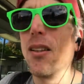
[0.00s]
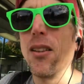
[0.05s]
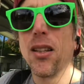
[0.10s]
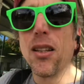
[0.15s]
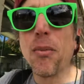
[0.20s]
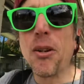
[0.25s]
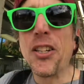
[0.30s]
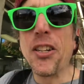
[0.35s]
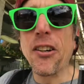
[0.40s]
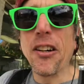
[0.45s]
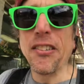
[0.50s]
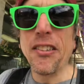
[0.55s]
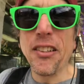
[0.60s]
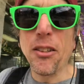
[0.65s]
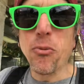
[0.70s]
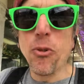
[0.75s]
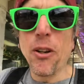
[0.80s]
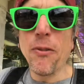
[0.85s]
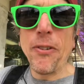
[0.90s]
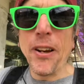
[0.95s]
Lomachenko has at
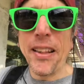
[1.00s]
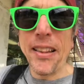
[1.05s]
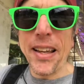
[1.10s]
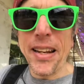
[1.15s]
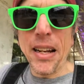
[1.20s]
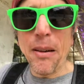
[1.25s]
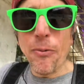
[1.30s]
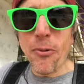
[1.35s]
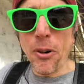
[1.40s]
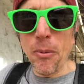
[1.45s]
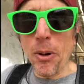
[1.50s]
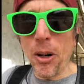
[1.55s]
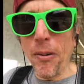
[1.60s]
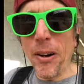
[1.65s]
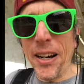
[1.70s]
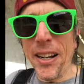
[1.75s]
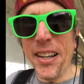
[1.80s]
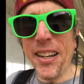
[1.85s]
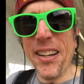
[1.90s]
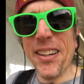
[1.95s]
least one fight lined up for him
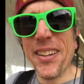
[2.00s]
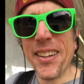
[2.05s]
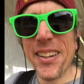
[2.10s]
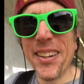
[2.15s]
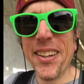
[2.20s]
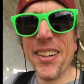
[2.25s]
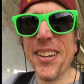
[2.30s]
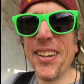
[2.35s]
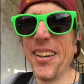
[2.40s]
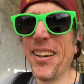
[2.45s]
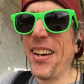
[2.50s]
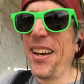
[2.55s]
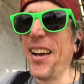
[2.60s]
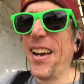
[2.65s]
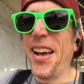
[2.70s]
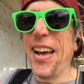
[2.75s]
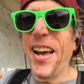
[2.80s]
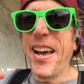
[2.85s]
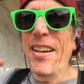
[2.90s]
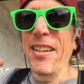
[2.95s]
already,
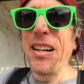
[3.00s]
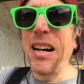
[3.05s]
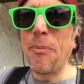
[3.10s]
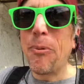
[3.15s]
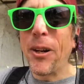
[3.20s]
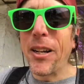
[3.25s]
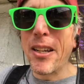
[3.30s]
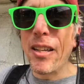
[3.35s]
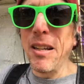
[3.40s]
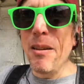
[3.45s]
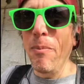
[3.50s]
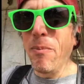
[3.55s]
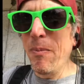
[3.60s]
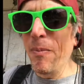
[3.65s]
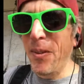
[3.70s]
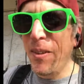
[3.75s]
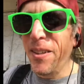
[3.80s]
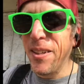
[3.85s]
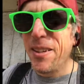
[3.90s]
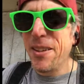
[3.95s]
and Top Rank can
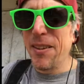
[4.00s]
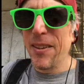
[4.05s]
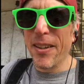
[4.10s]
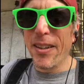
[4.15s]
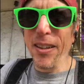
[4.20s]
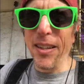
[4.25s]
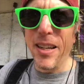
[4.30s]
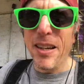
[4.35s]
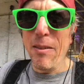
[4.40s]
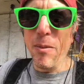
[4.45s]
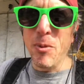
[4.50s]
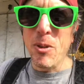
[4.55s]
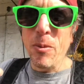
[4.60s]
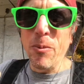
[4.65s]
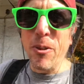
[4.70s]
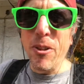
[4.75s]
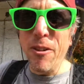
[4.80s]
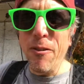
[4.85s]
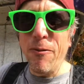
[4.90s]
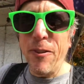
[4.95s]
give him some
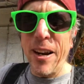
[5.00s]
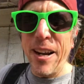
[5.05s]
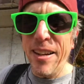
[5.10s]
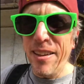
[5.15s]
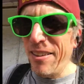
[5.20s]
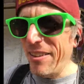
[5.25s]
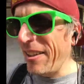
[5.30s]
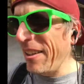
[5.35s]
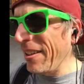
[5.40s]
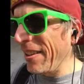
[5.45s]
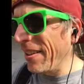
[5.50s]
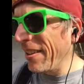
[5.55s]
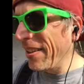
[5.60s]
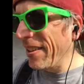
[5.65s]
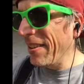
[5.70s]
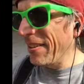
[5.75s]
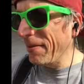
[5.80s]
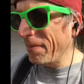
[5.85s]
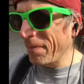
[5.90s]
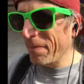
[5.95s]
good fights
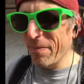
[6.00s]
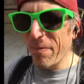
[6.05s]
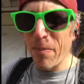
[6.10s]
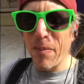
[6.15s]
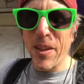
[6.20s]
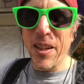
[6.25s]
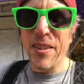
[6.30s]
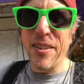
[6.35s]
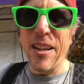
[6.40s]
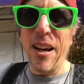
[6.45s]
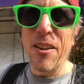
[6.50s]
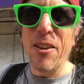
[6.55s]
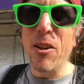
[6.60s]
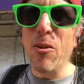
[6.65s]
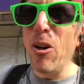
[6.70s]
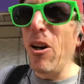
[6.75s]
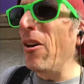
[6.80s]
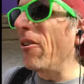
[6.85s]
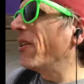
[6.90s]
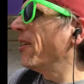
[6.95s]
down the
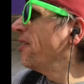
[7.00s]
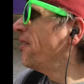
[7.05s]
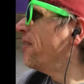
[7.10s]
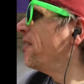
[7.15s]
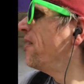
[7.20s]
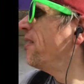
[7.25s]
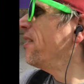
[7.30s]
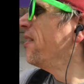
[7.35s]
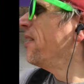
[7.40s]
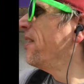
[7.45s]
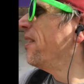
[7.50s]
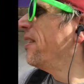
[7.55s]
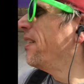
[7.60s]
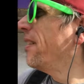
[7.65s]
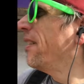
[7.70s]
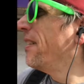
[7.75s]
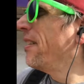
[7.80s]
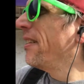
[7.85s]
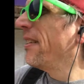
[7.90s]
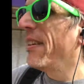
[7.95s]
road.
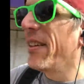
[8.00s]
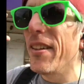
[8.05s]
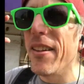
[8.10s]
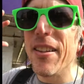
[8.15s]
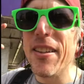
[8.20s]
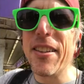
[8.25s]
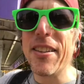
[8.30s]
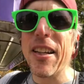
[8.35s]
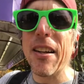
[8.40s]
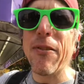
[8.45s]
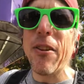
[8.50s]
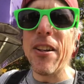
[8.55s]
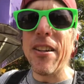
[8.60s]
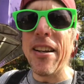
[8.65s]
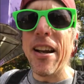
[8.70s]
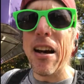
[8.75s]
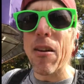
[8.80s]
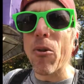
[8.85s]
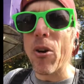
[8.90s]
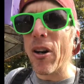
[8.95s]
Different
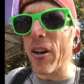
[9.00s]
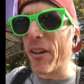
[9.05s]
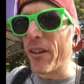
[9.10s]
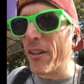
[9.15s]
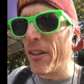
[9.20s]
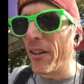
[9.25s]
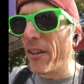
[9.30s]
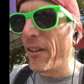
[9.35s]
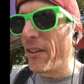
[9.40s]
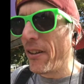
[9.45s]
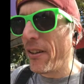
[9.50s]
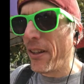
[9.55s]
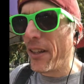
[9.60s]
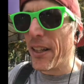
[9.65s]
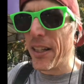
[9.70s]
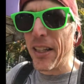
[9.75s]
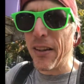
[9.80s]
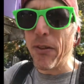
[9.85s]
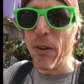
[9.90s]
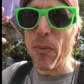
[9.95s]
network,
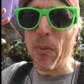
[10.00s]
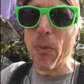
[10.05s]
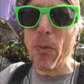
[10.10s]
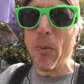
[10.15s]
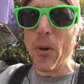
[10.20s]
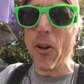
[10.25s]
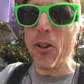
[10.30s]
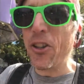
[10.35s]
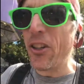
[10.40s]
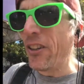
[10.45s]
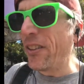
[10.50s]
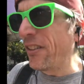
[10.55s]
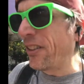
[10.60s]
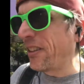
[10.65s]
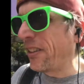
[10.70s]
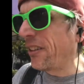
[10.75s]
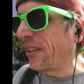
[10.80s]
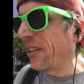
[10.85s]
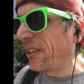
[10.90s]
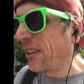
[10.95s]
different promotions.